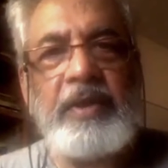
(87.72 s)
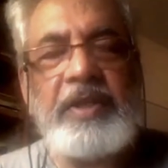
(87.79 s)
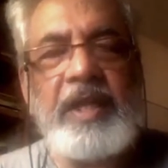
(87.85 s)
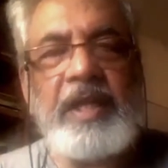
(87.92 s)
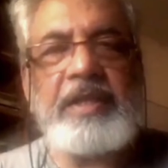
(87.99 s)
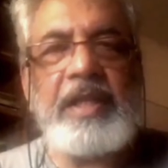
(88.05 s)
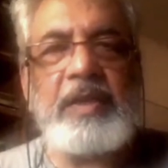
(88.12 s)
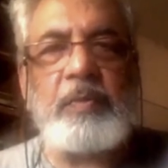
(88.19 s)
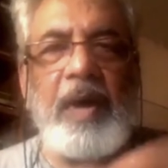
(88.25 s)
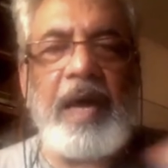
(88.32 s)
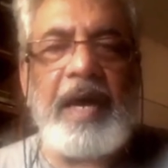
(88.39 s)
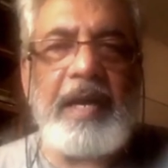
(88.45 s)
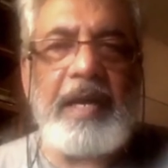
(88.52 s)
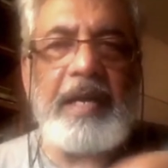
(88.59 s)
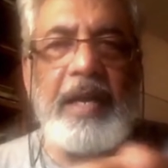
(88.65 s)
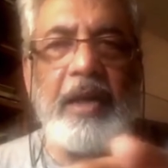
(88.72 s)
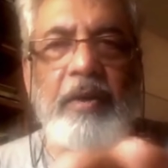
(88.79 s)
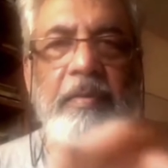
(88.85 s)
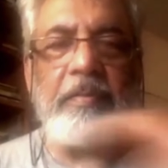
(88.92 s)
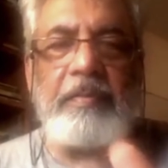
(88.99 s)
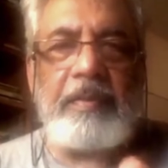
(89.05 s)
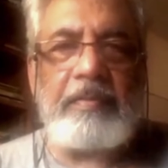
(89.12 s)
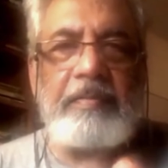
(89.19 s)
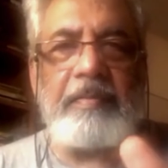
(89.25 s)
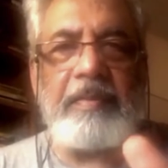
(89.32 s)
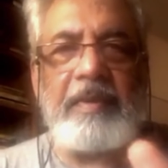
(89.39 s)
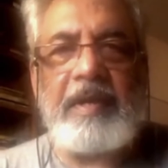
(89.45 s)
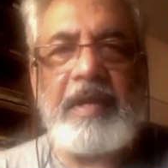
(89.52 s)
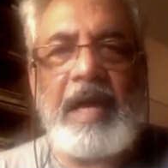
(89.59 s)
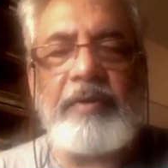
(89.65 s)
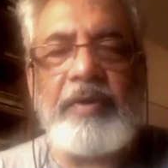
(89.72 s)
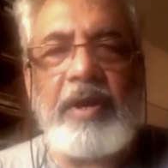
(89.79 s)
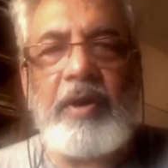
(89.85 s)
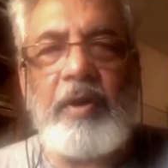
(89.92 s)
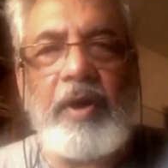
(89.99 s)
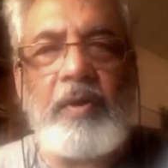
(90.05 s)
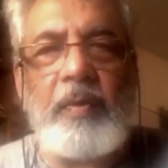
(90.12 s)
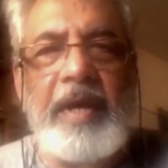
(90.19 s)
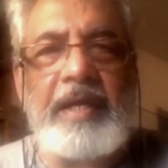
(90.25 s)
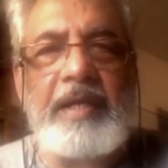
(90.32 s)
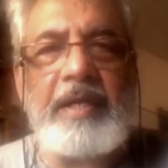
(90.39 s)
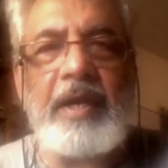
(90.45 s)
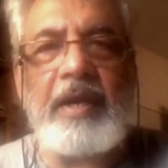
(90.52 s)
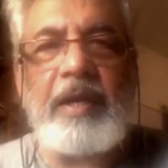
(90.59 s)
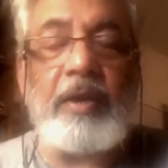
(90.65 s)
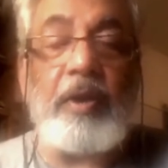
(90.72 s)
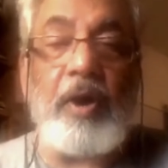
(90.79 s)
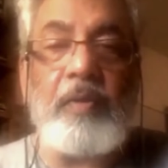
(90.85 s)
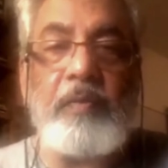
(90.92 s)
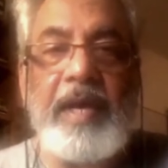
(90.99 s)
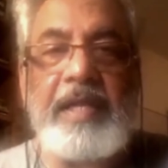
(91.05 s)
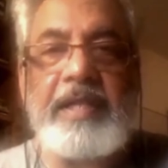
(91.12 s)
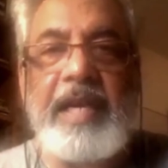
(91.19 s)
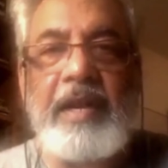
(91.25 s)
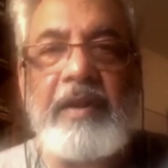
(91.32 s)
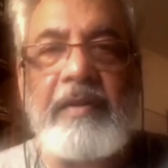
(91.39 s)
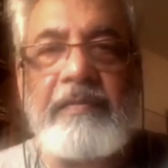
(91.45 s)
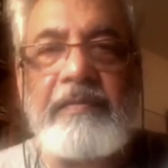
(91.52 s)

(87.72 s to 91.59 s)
just this one, counterclockwise, clockwise kind of